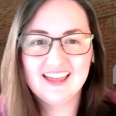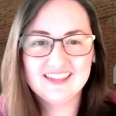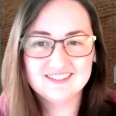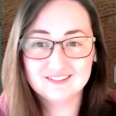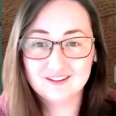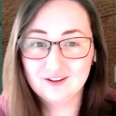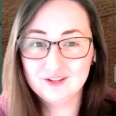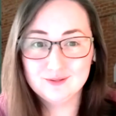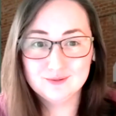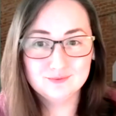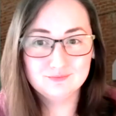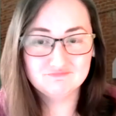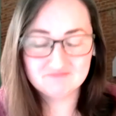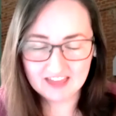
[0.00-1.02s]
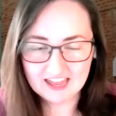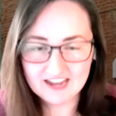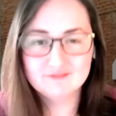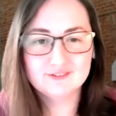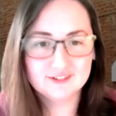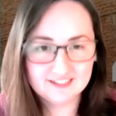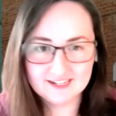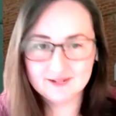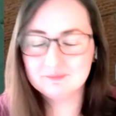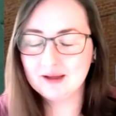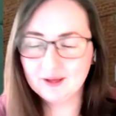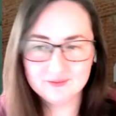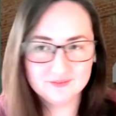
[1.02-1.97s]
So you can forget
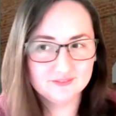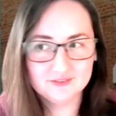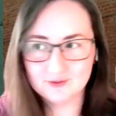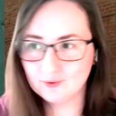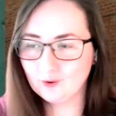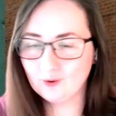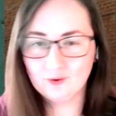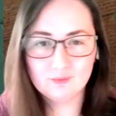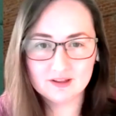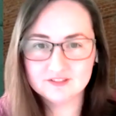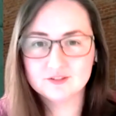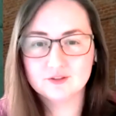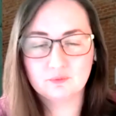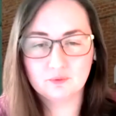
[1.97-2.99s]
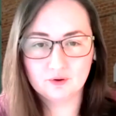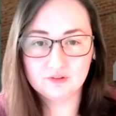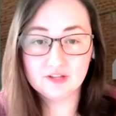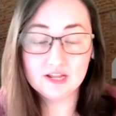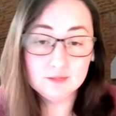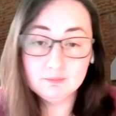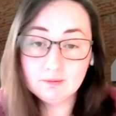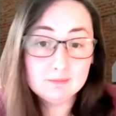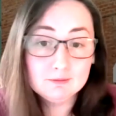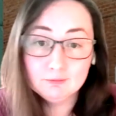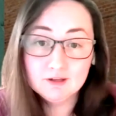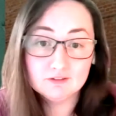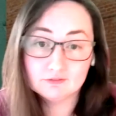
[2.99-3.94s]
about the whole rest of the world, and you
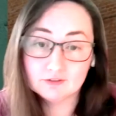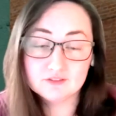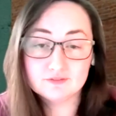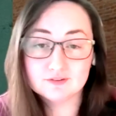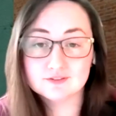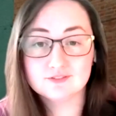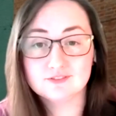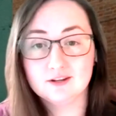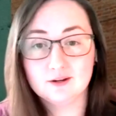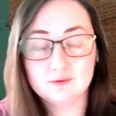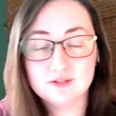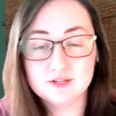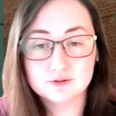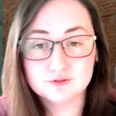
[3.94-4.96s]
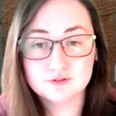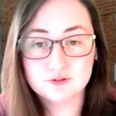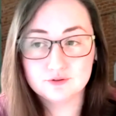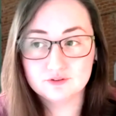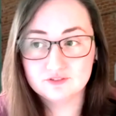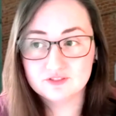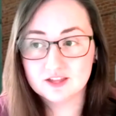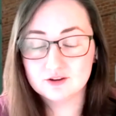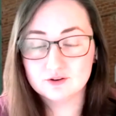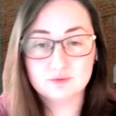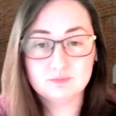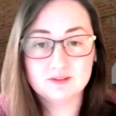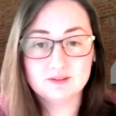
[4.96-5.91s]
probably will for the first, year or two that
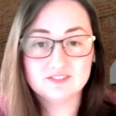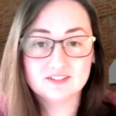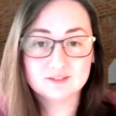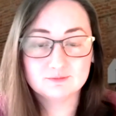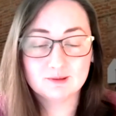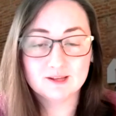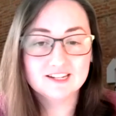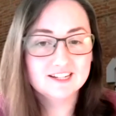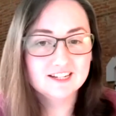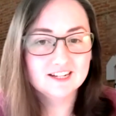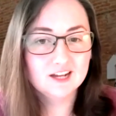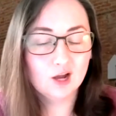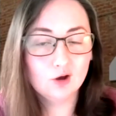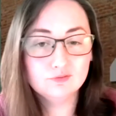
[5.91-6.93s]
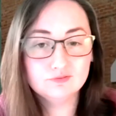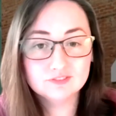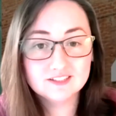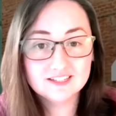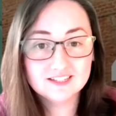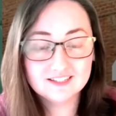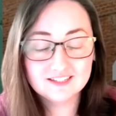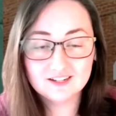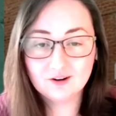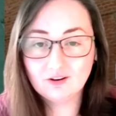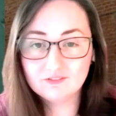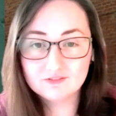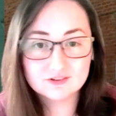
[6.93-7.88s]
you're in business. But hopefully,
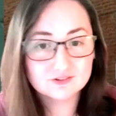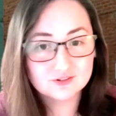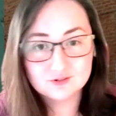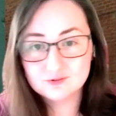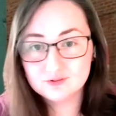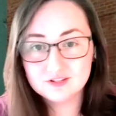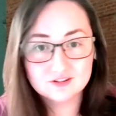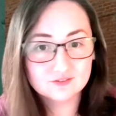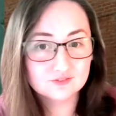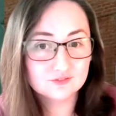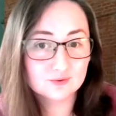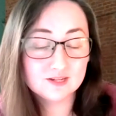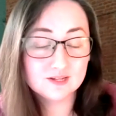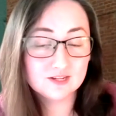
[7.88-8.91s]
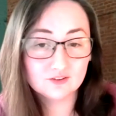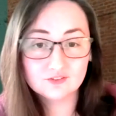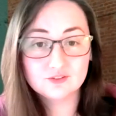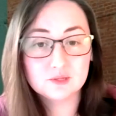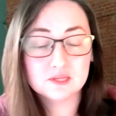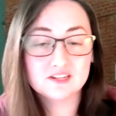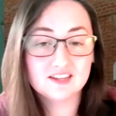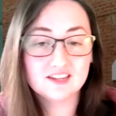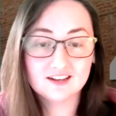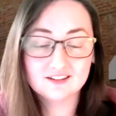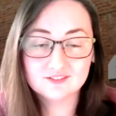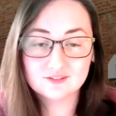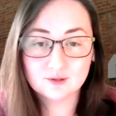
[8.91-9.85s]
after 2 years, 3 years, you can
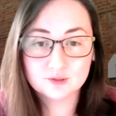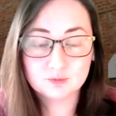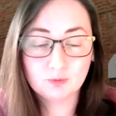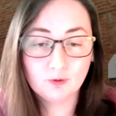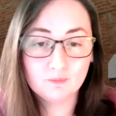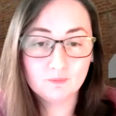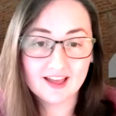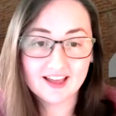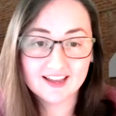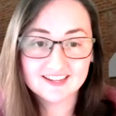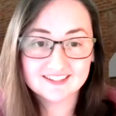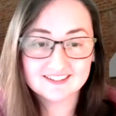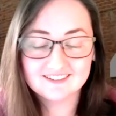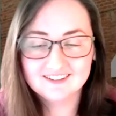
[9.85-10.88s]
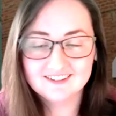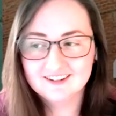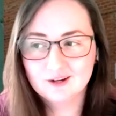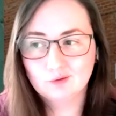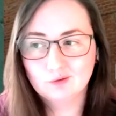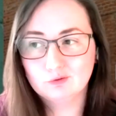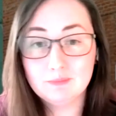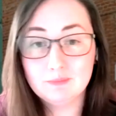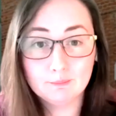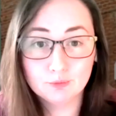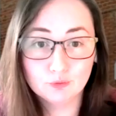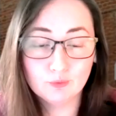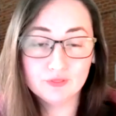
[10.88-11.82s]
kind of start to pull back and
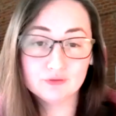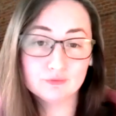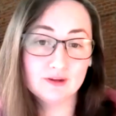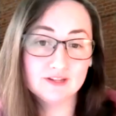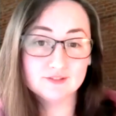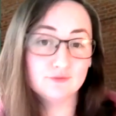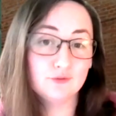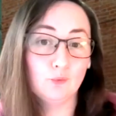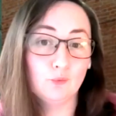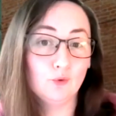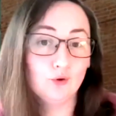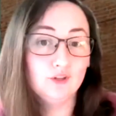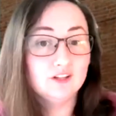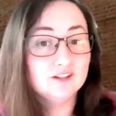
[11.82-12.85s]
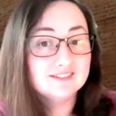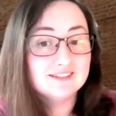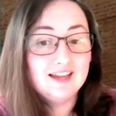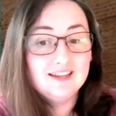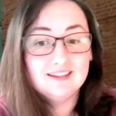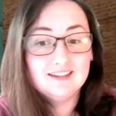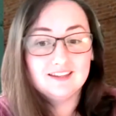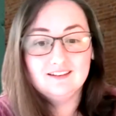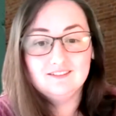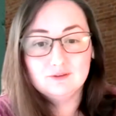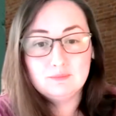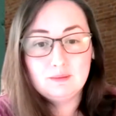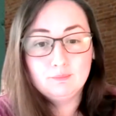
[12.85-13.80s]
remember what the rest of the world looks like and
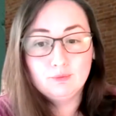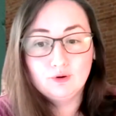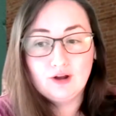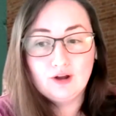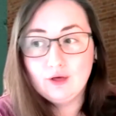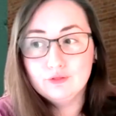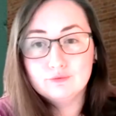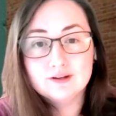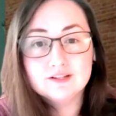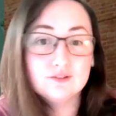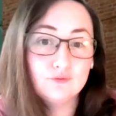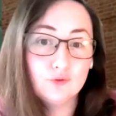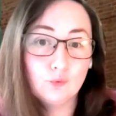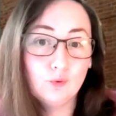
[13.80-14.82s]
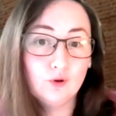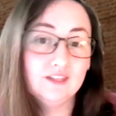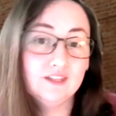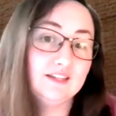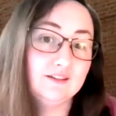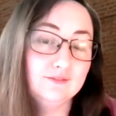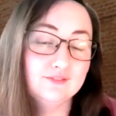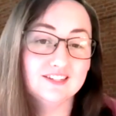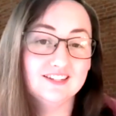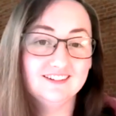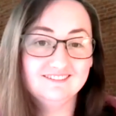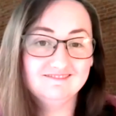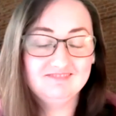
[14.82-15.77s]
remember how the rest of the world lives.
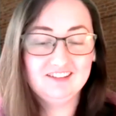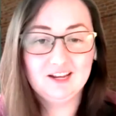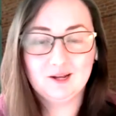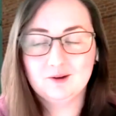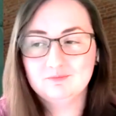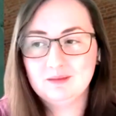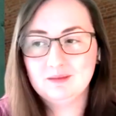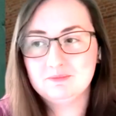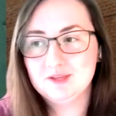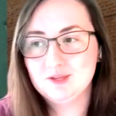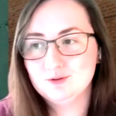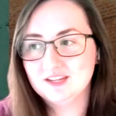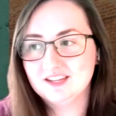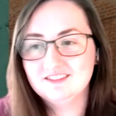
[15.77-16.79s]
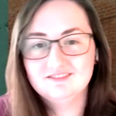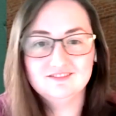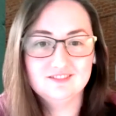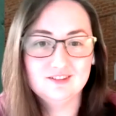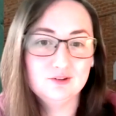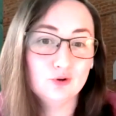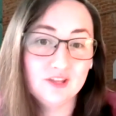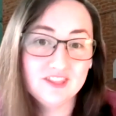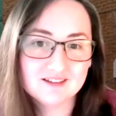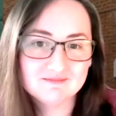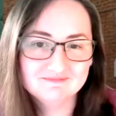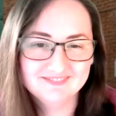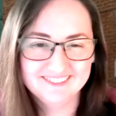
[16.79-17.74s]
And, maybe you can join
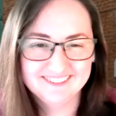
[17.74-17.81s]
them.